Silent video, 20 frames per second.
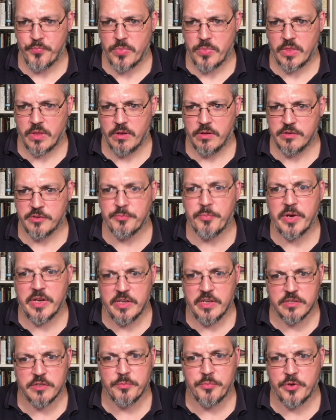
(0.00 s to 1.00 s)

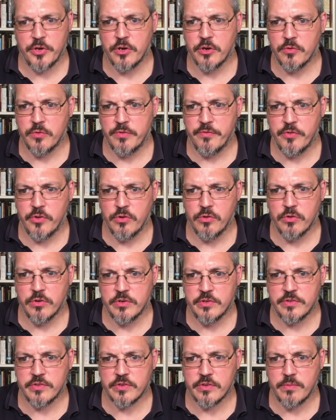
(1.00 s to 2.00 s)
spikes appear when
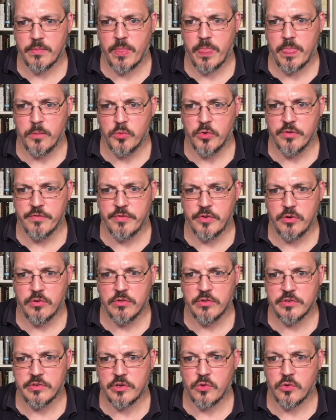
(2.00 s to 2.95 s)
more viewers are